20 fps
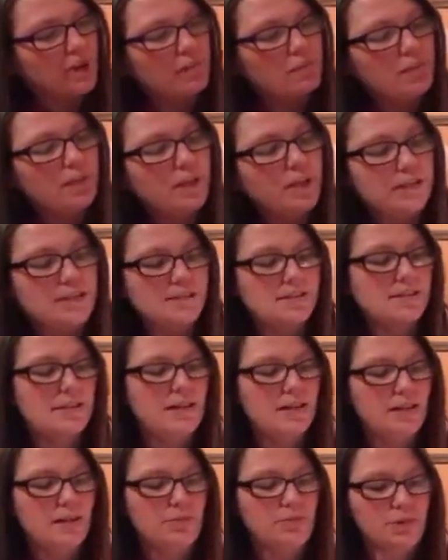booking
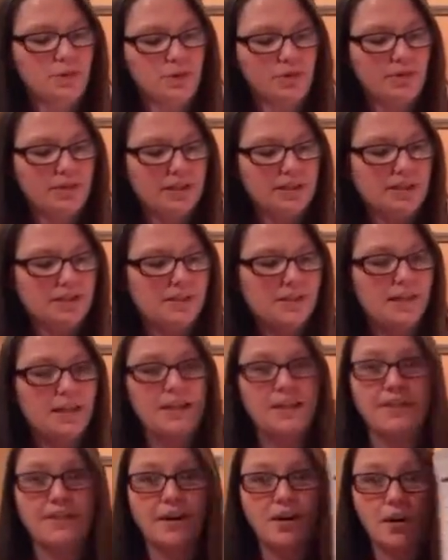seed, recruiting
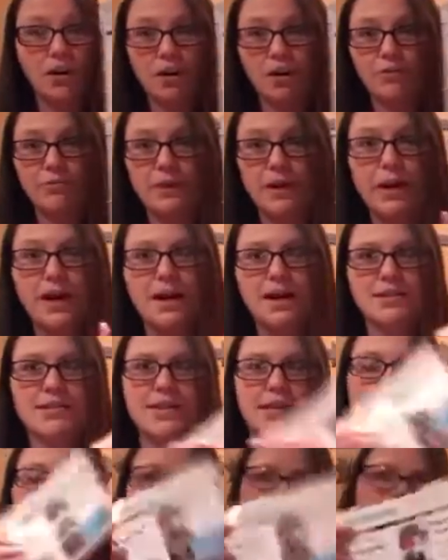seed, and then all of my
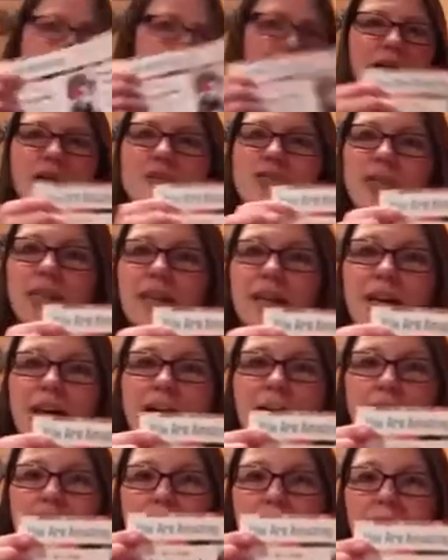contact information.
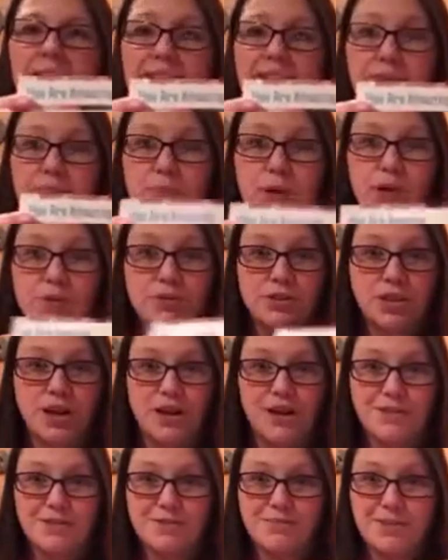And I love
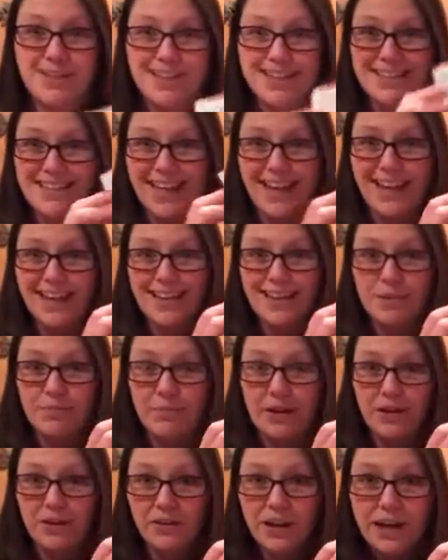postcards because A, the
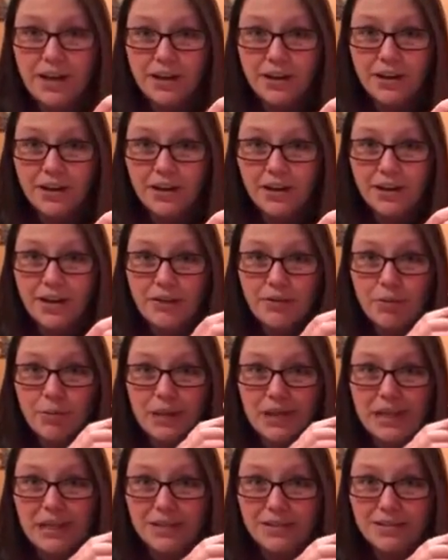mail carrier and
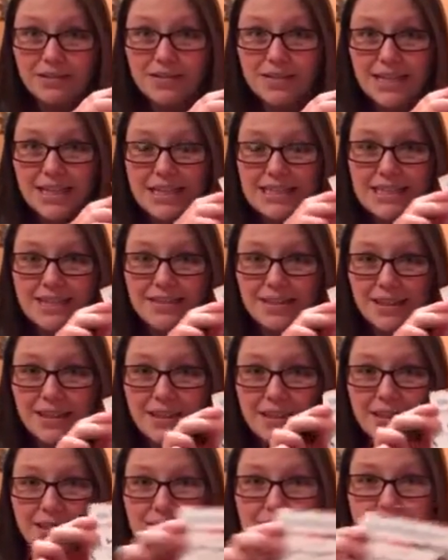everybody else can see
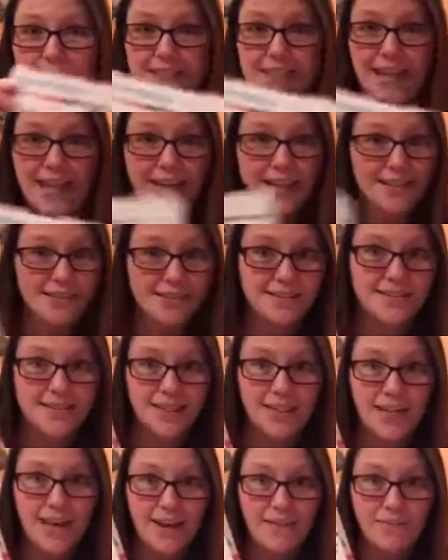this. It's not hidden
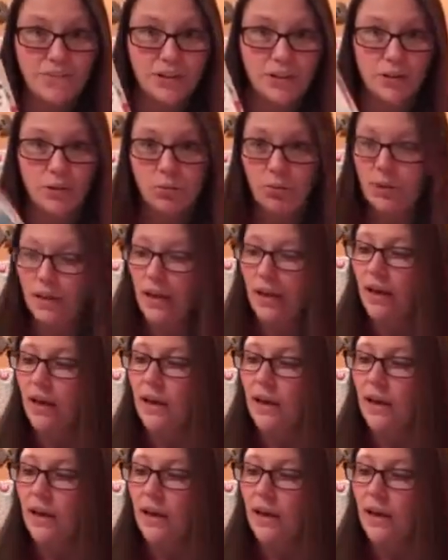inside an envelope,